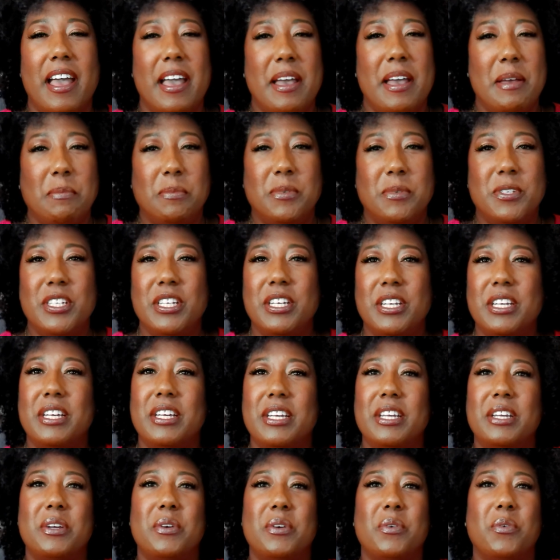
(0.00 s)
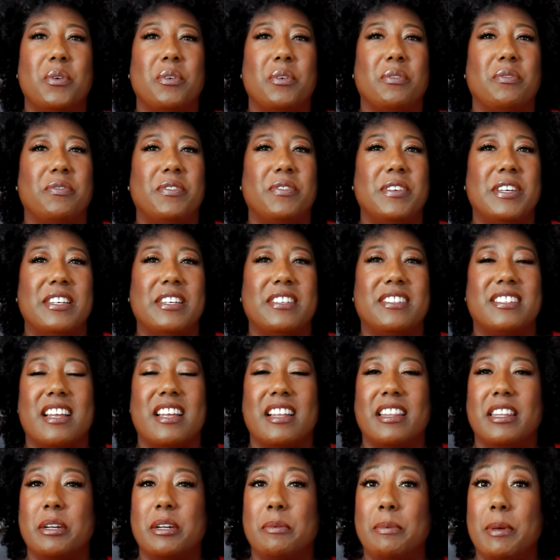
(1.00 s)
empty or feels
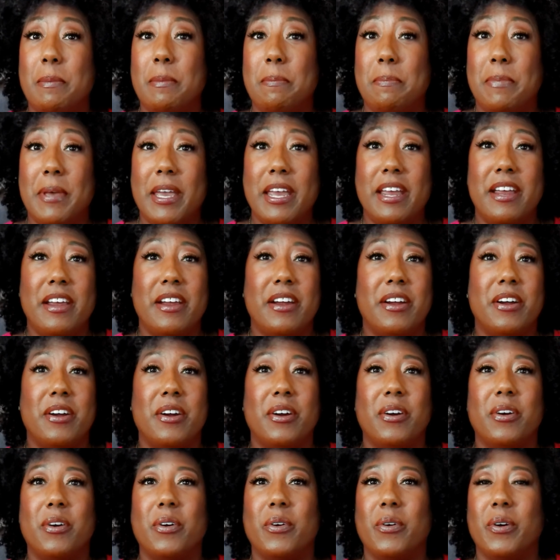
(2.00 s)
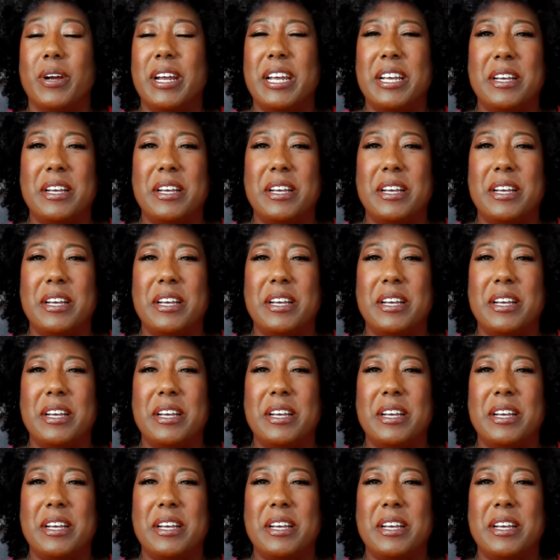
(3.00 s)
a little bit bare or